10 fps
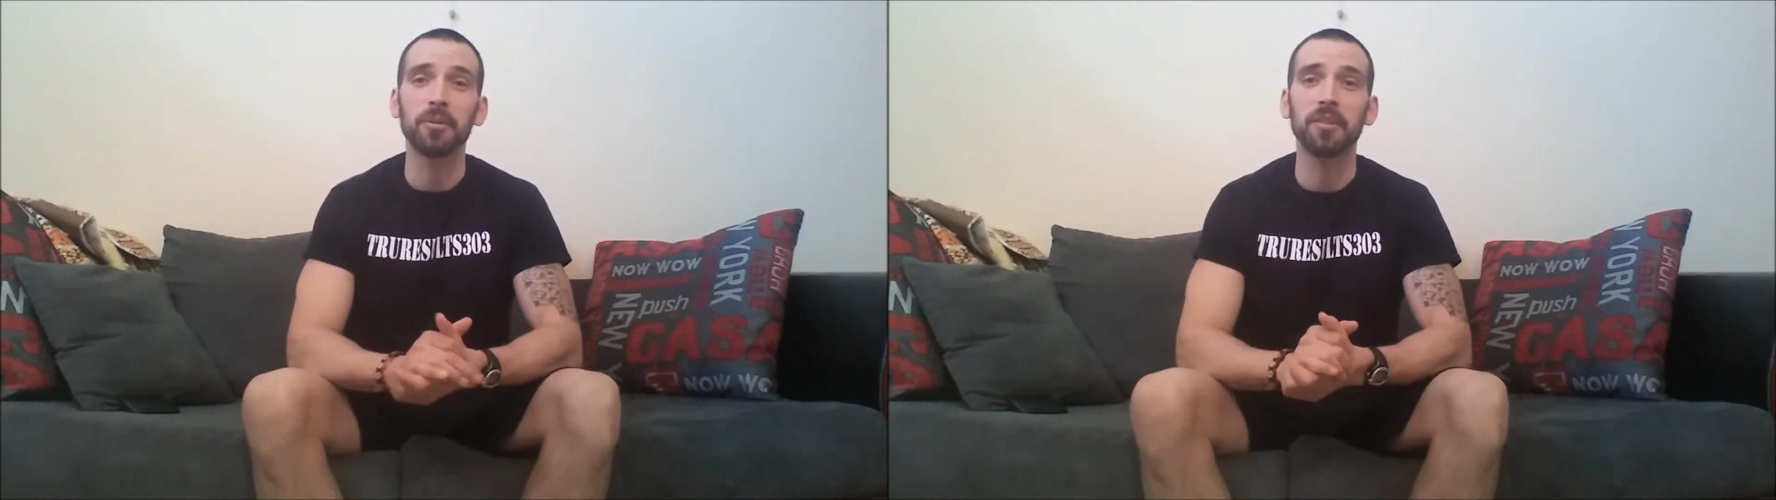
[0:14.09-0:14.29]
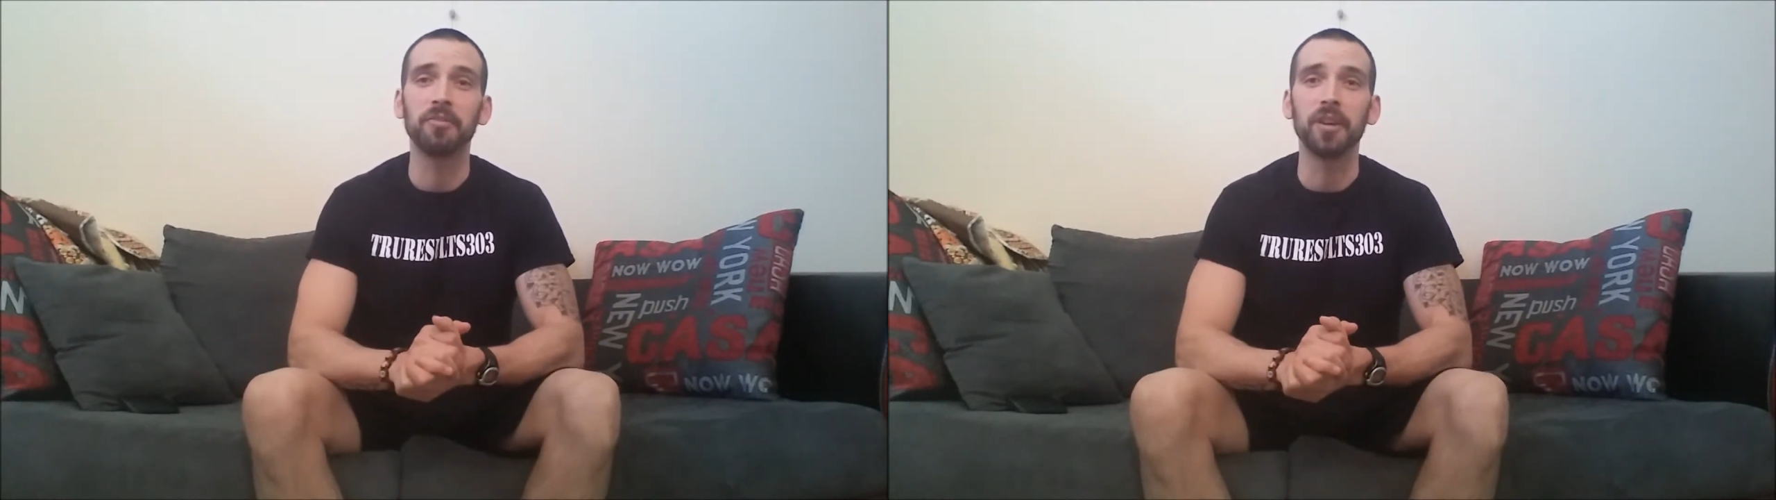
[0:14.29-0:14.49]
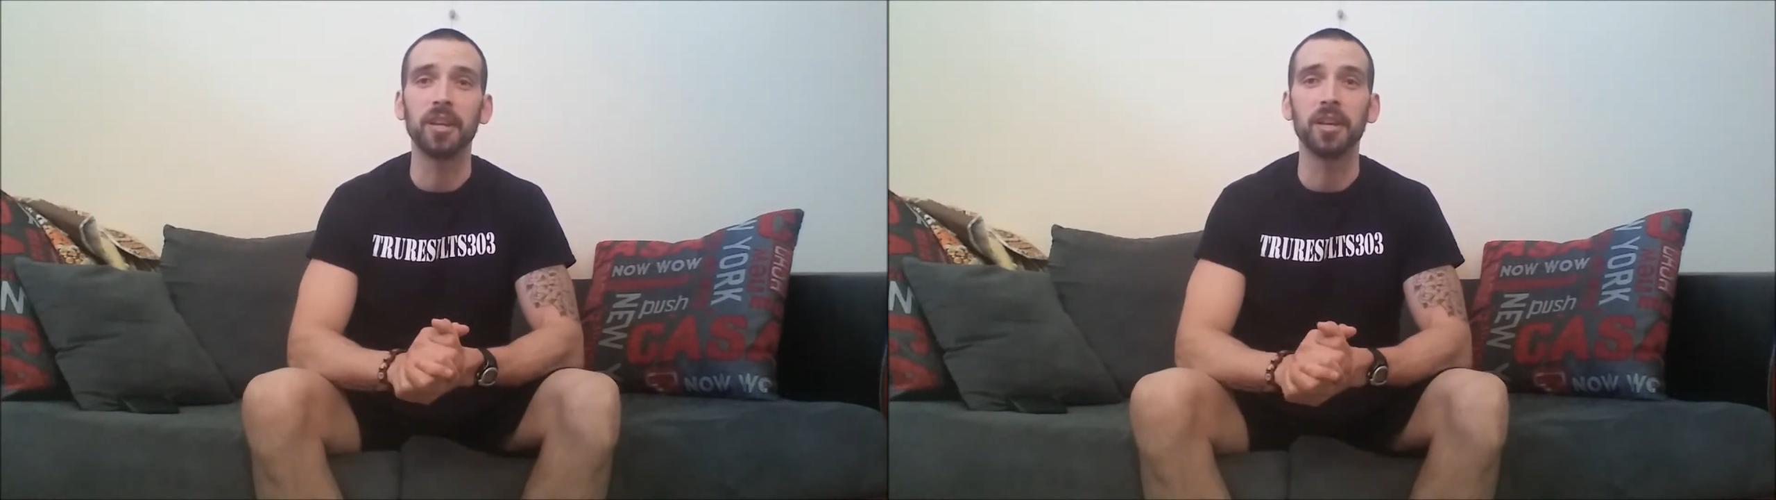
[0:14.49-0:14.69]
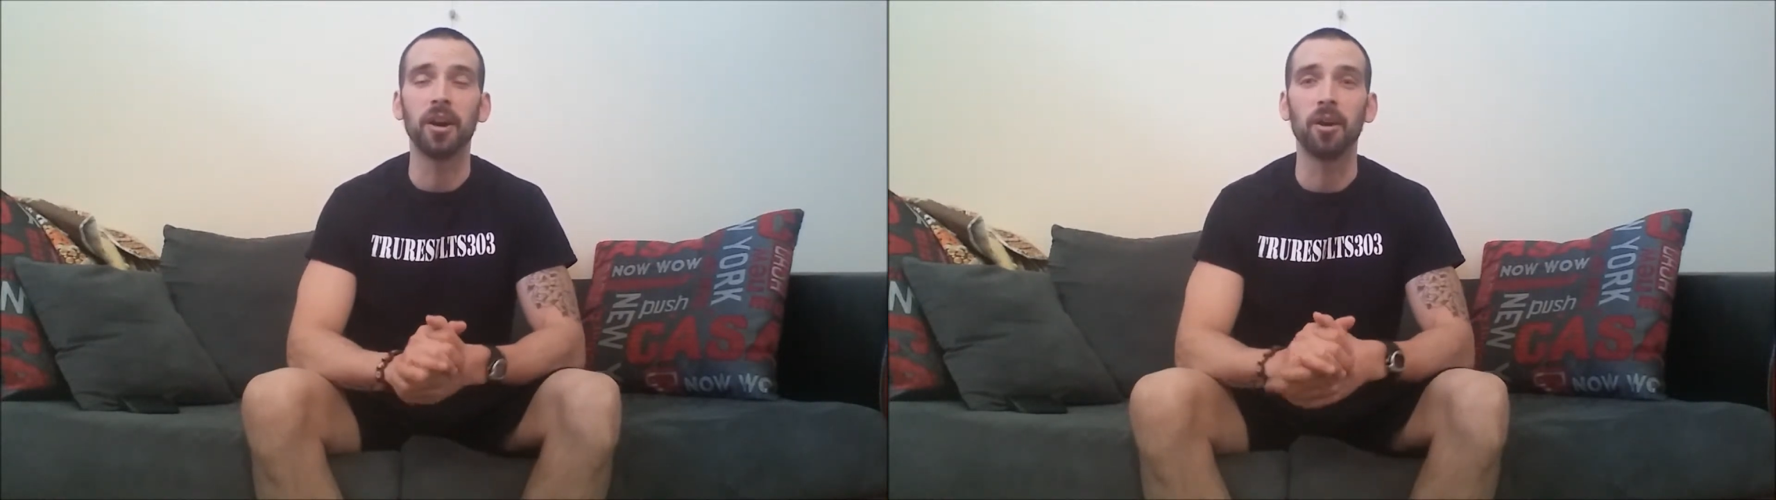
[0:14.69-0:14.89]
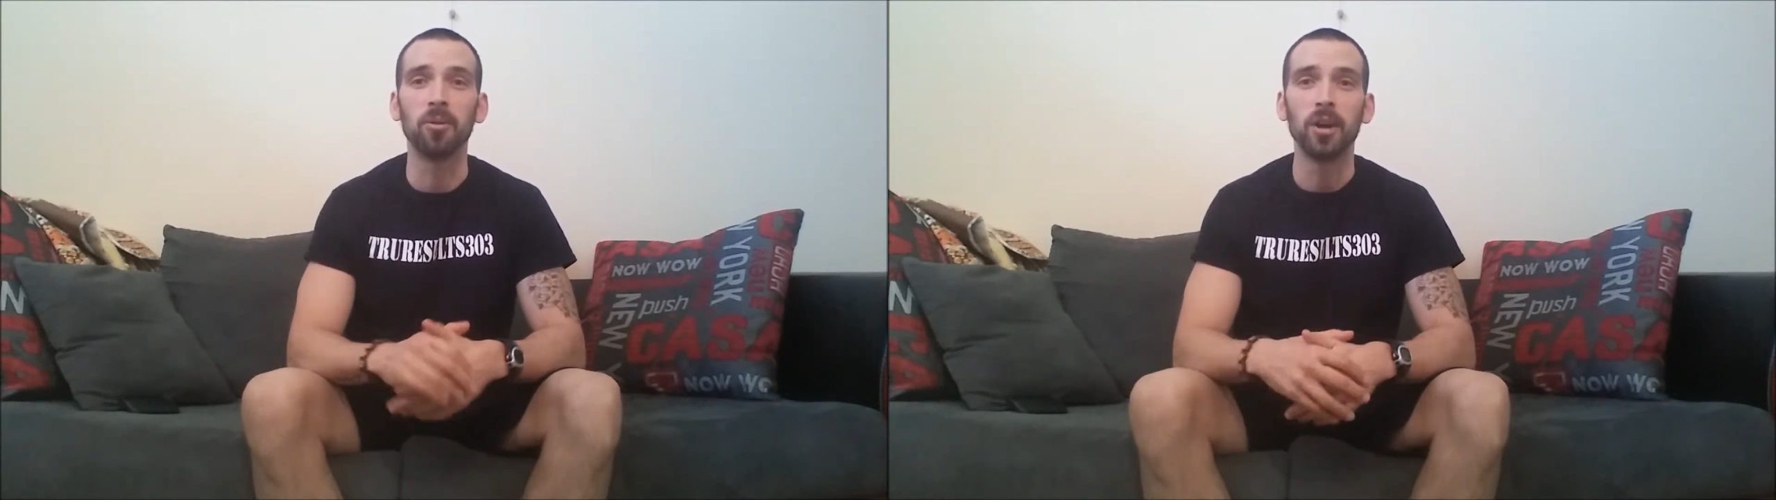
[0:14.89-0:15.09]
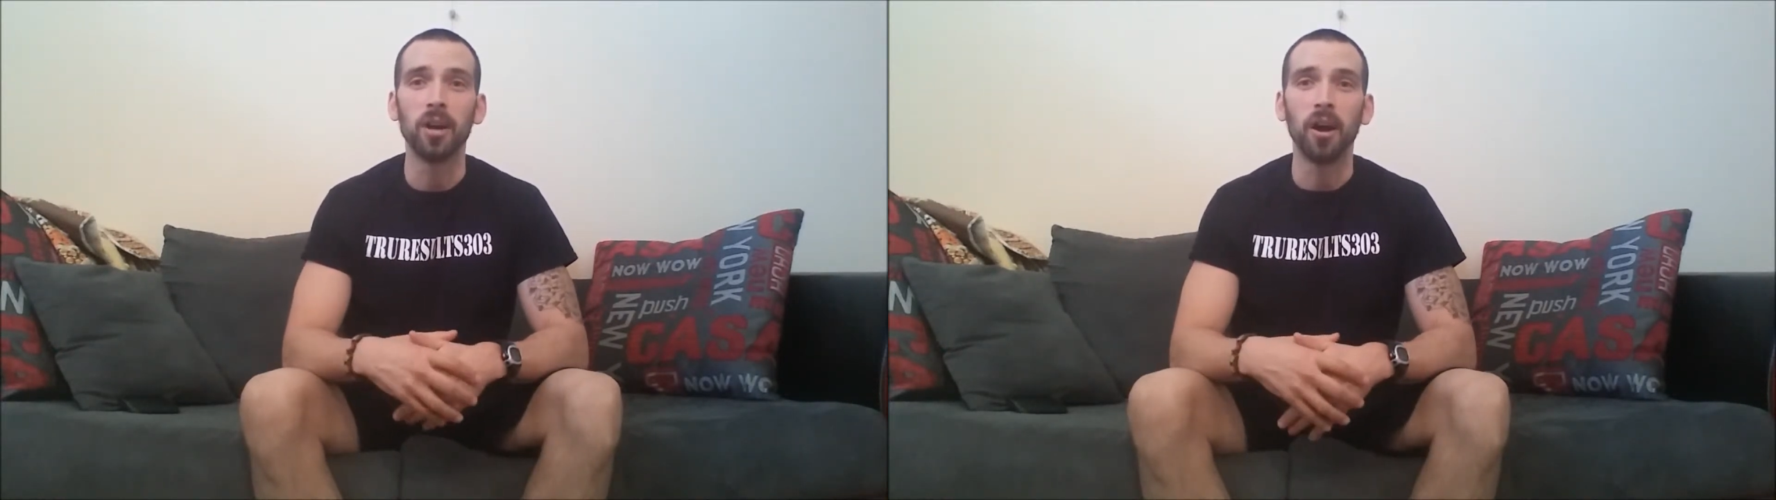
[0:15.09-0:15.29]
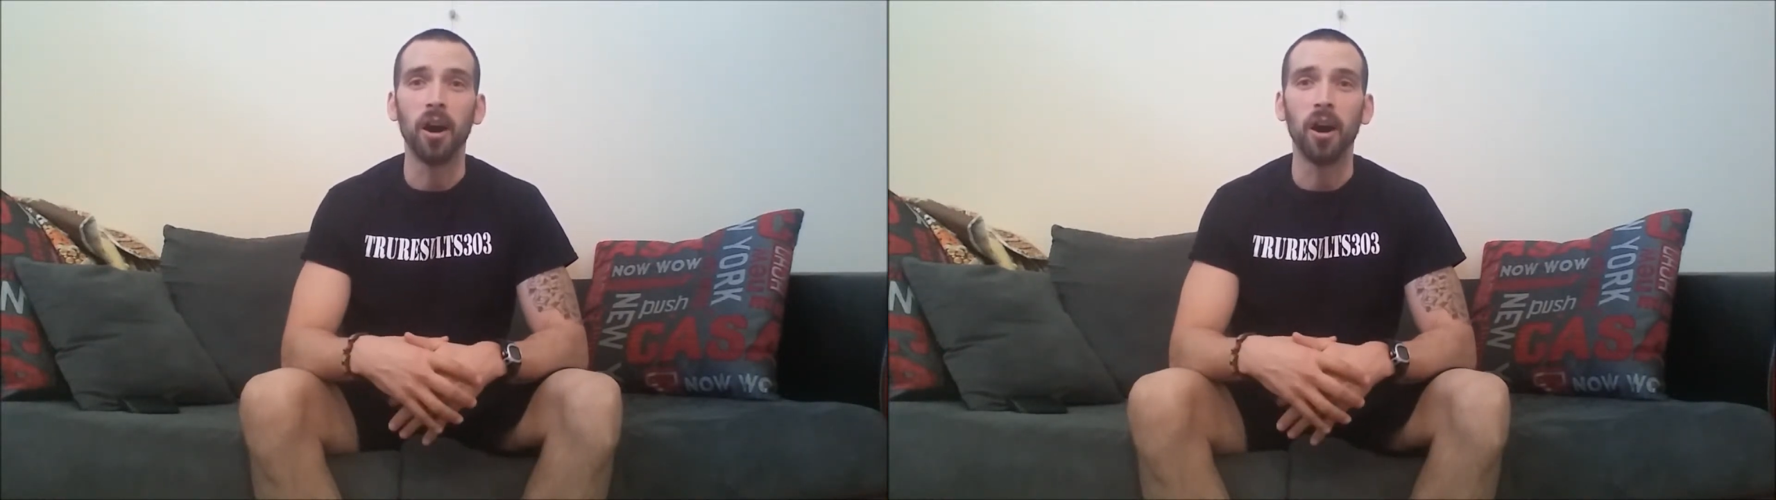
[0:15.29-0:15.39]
with a video